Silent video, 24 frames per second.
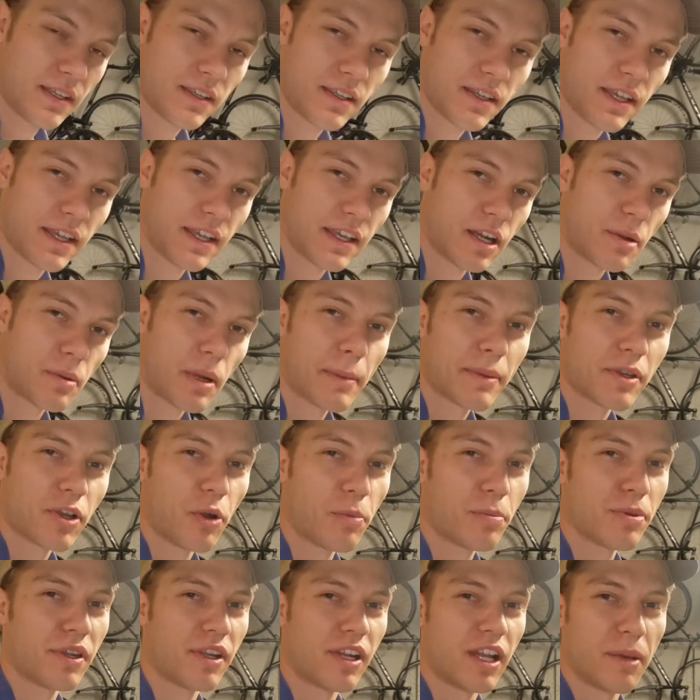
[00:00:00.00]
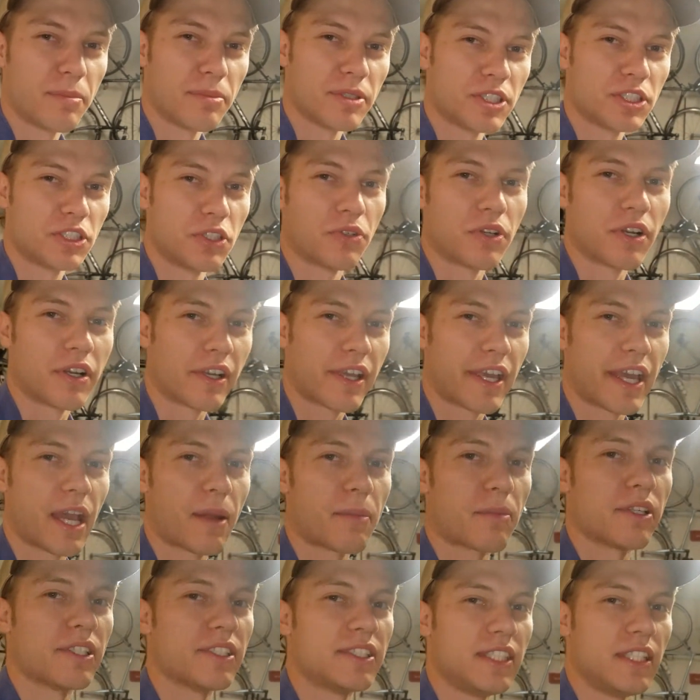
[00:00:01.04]
and I'll probably open it up and show it on
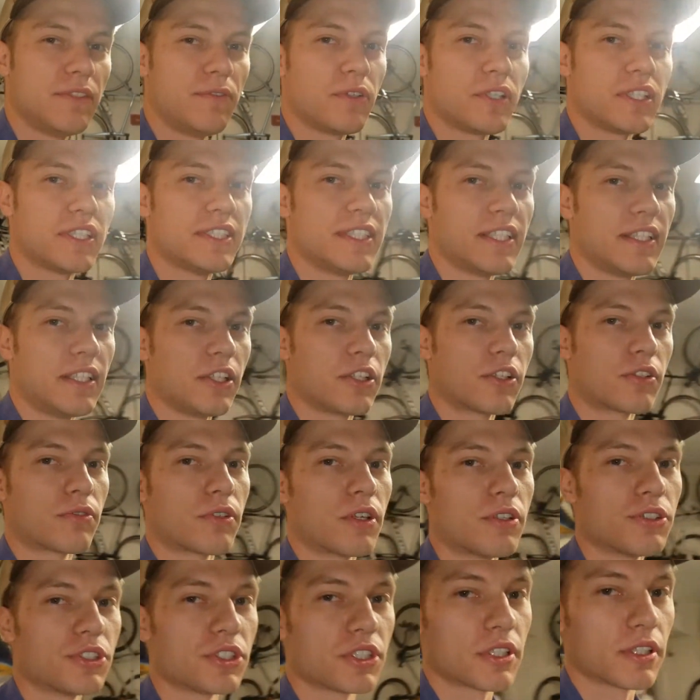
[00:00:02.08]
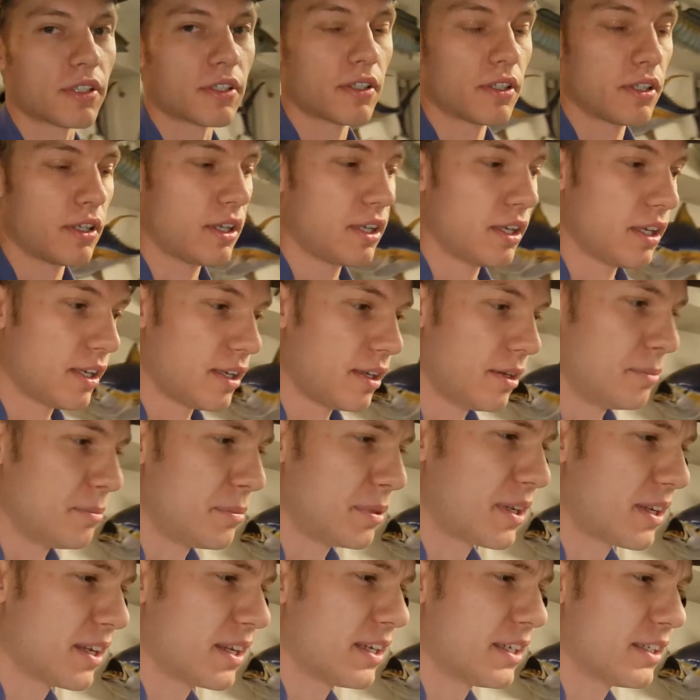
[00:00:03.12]
camera, see if we can see any corrosion,
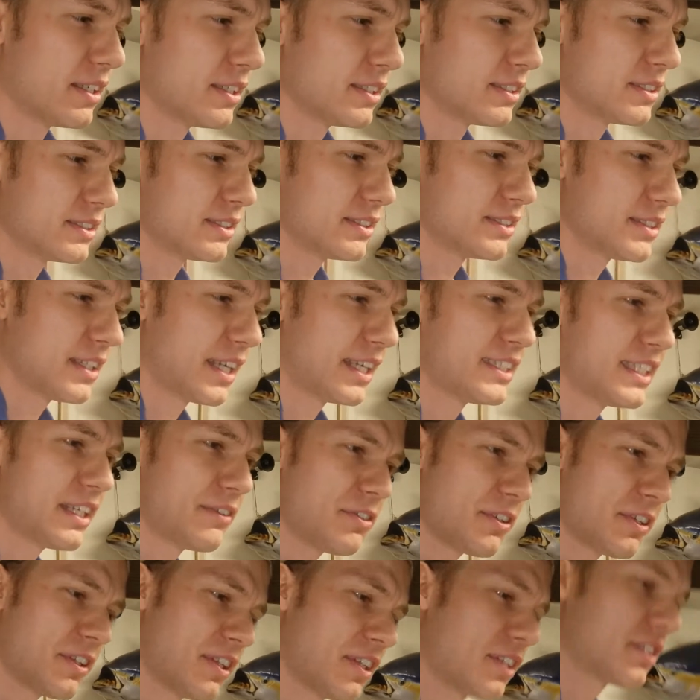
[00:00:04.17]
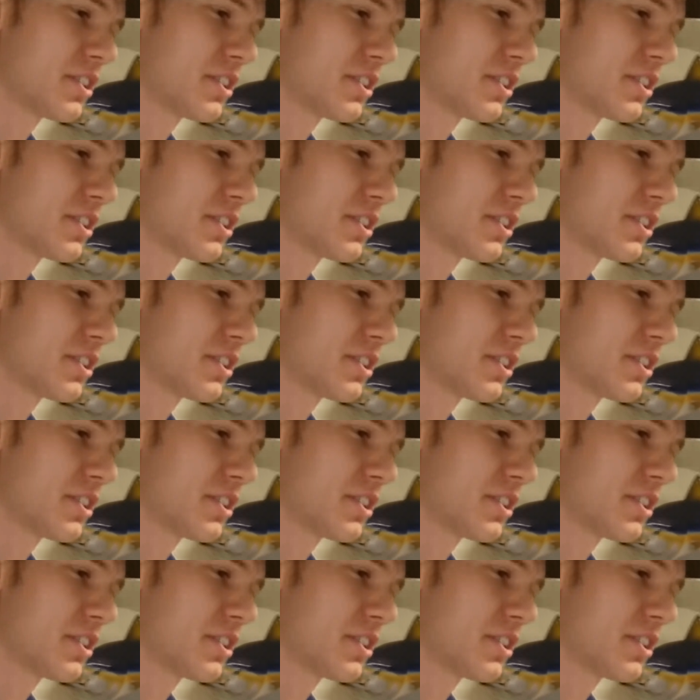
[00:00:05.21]
because I definitely think